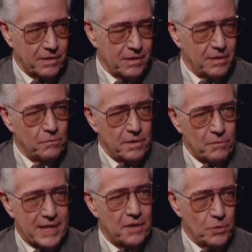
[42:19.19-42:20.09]
Oh yeah,
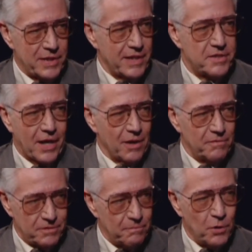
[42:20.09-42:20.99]
that's without common. Doing the
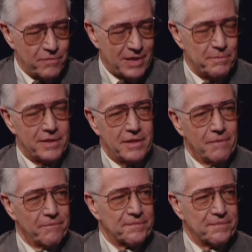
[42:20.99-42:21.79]
entire movie. But, but the